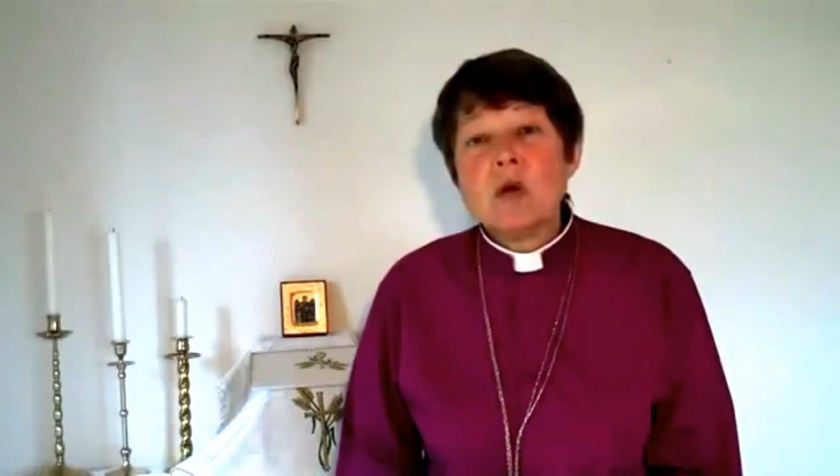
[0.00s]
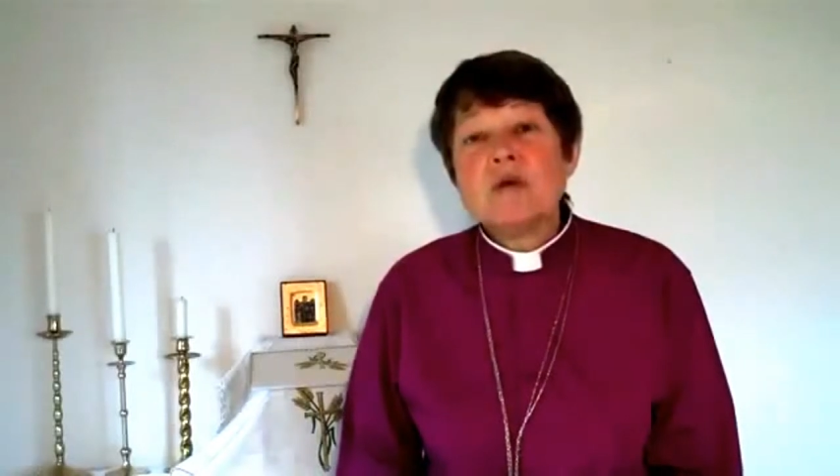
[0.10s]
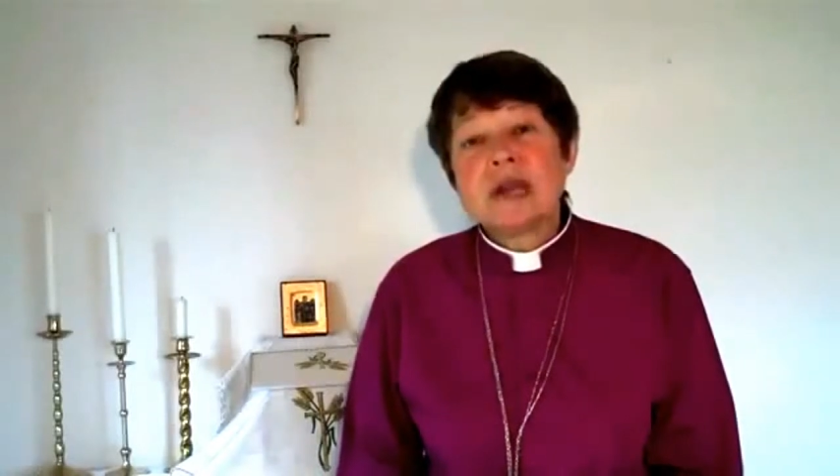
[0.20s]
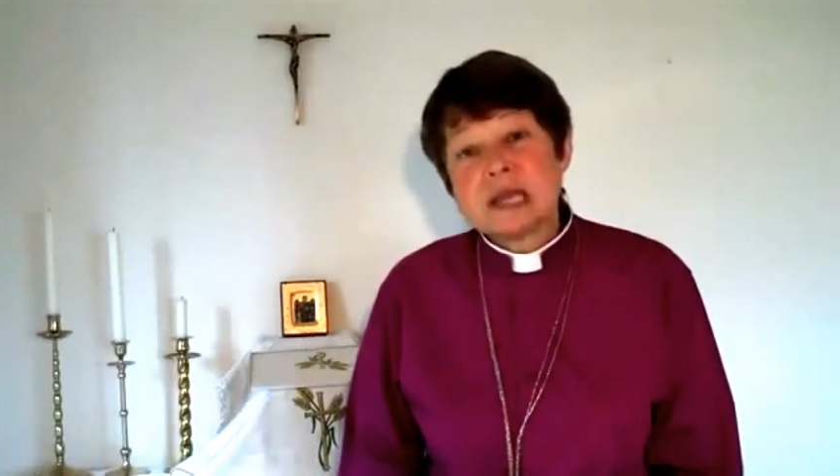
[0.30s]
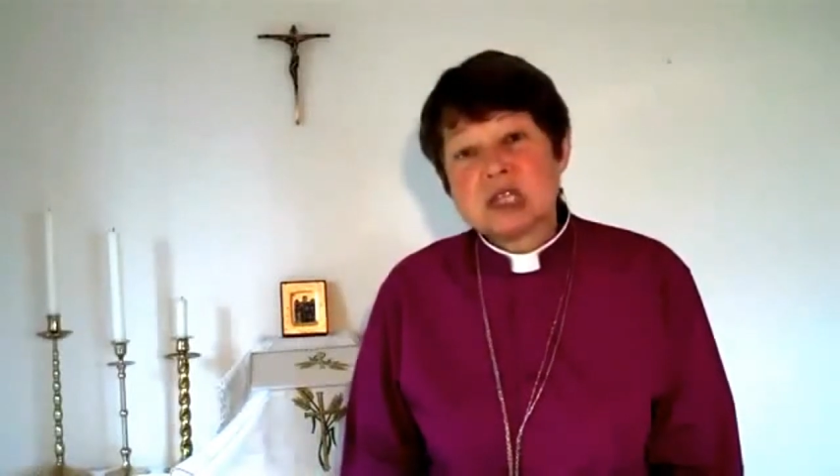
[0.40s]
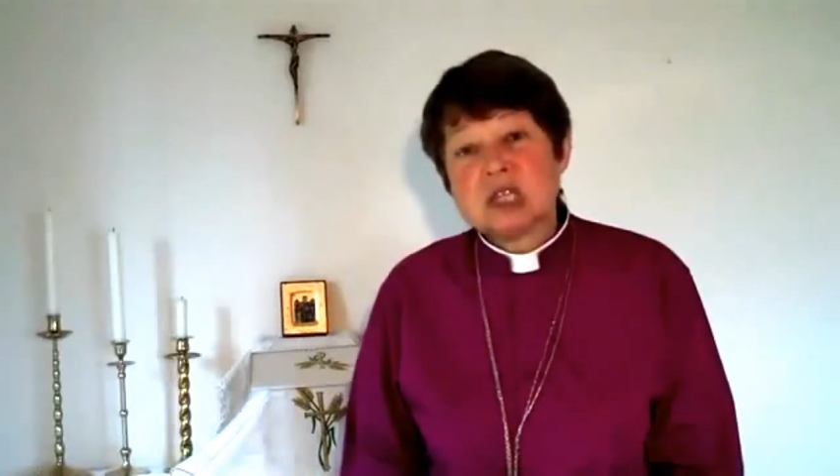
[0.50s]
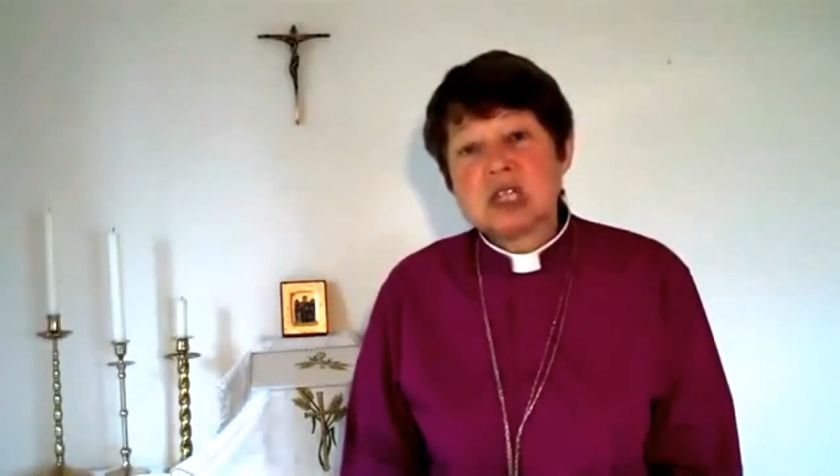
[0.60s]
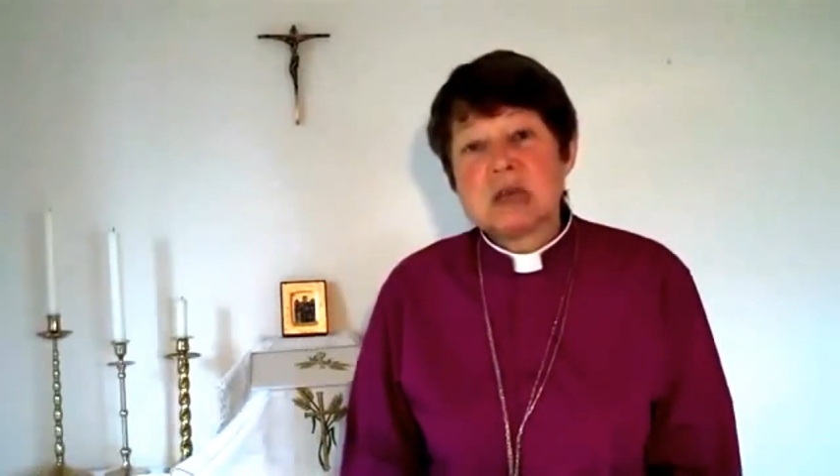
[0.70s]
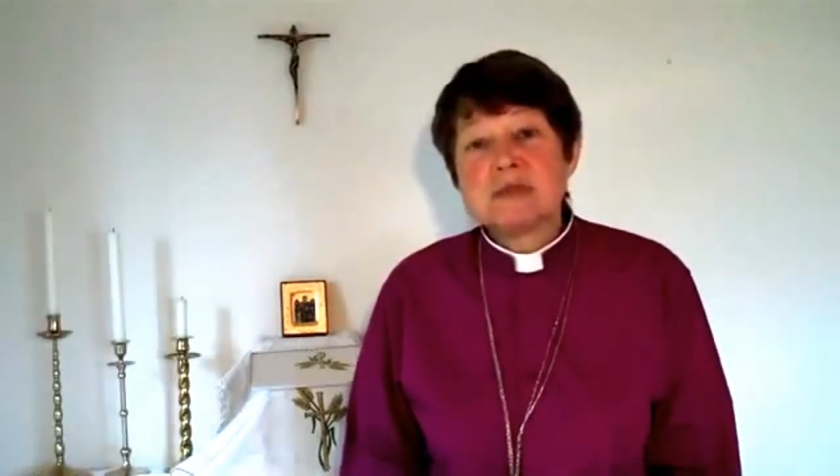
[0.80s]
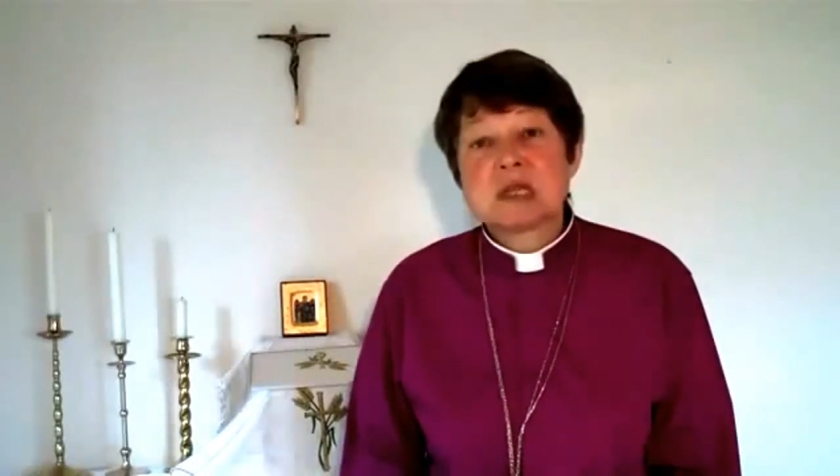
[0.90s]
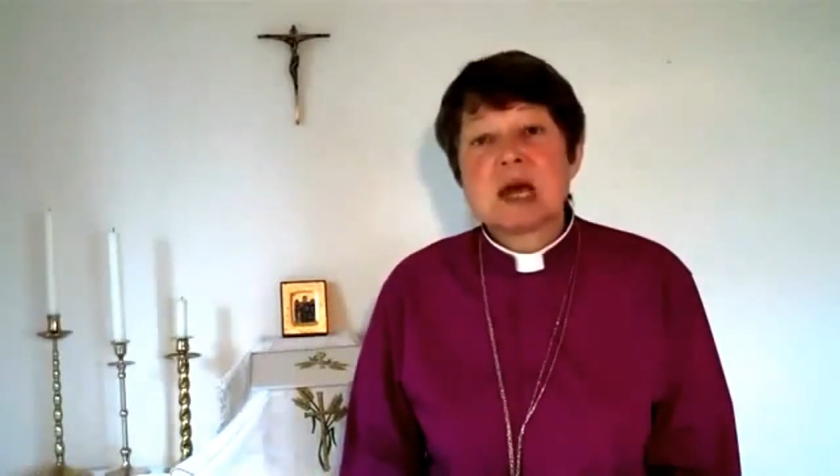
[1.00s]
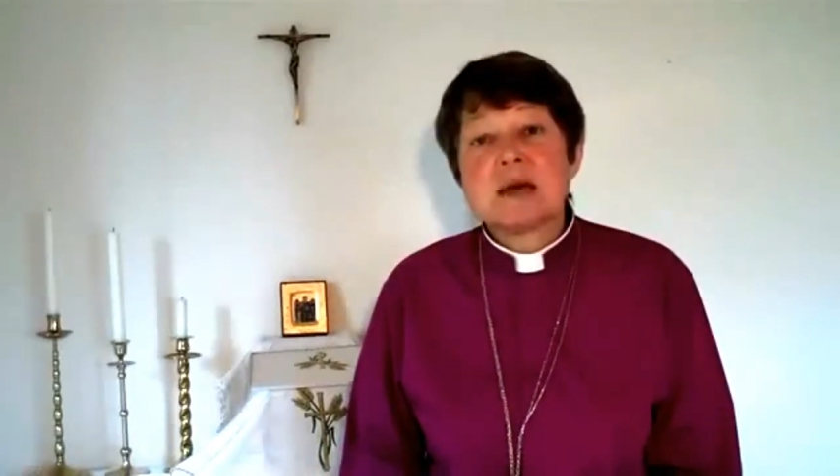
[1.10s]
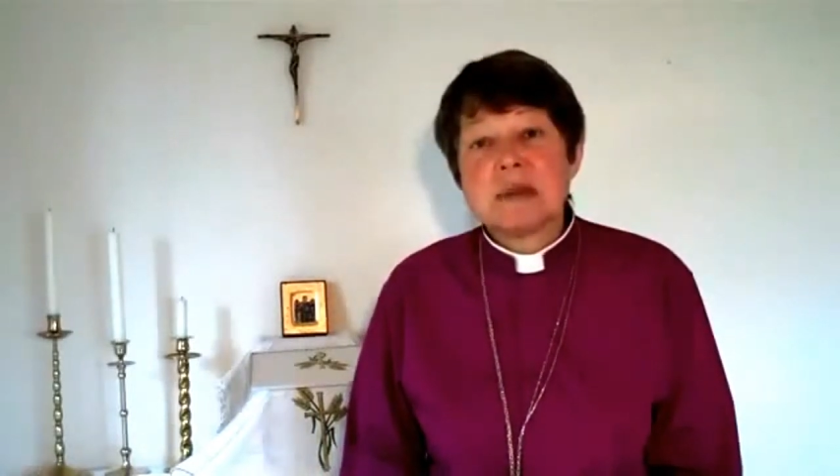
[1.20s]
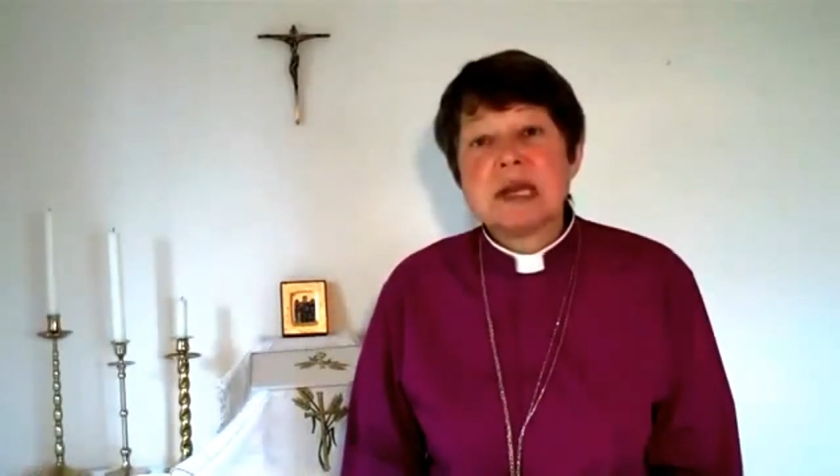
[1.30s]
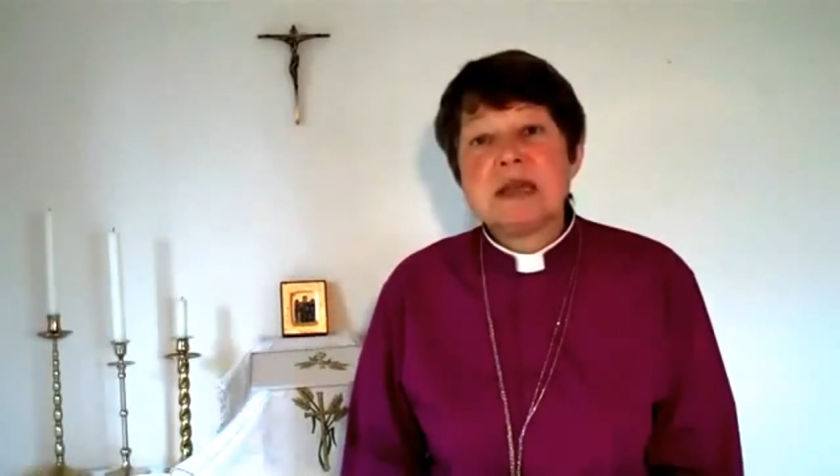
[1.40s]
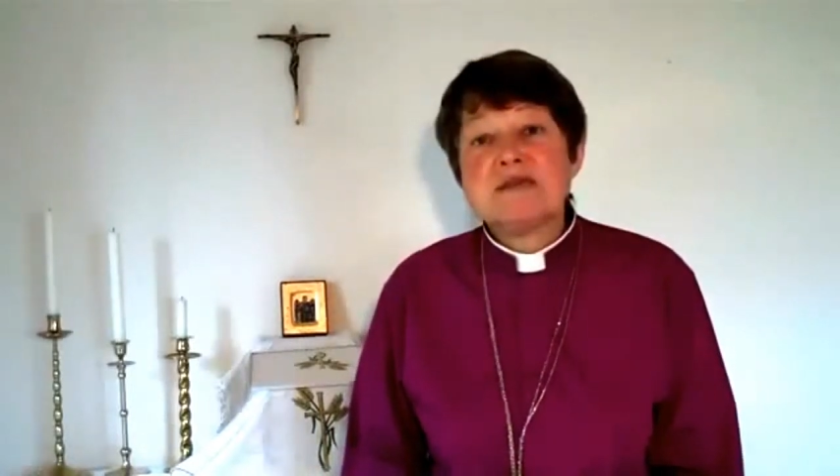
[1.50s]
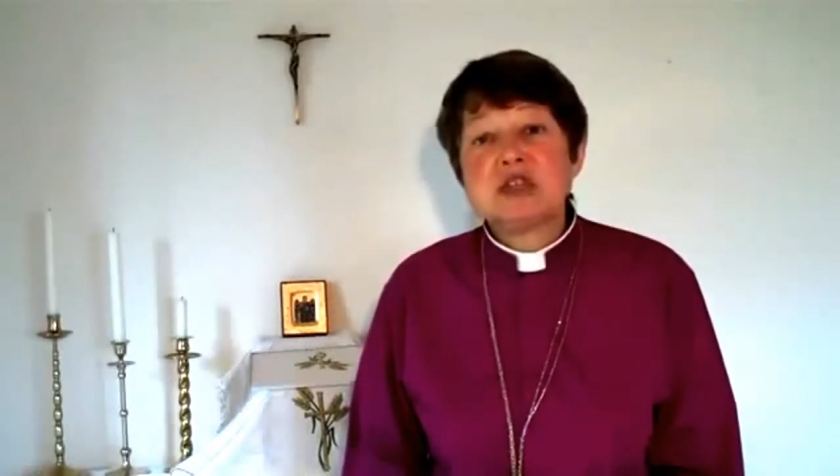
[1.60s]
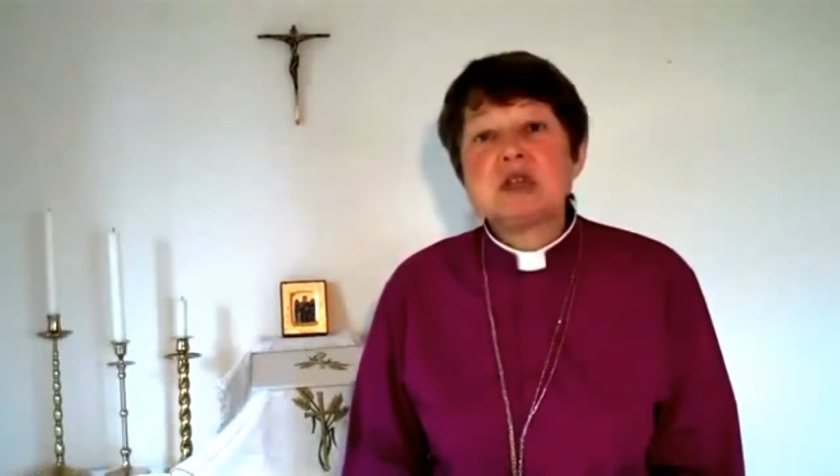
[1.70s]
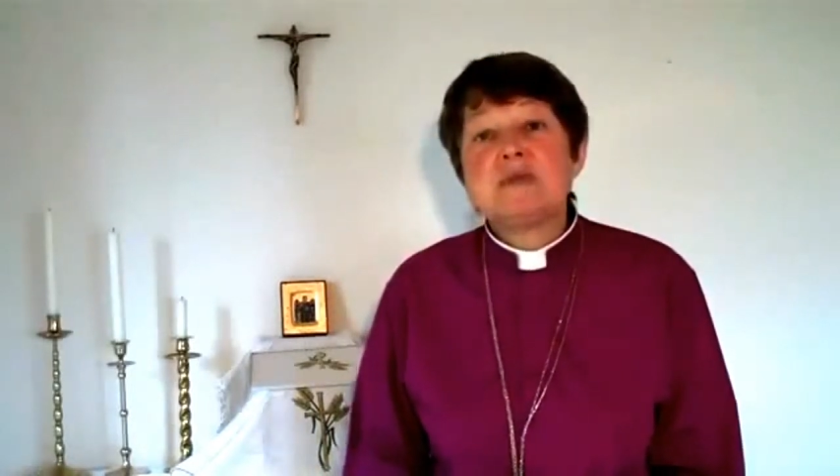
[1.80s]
All relationships, I believe,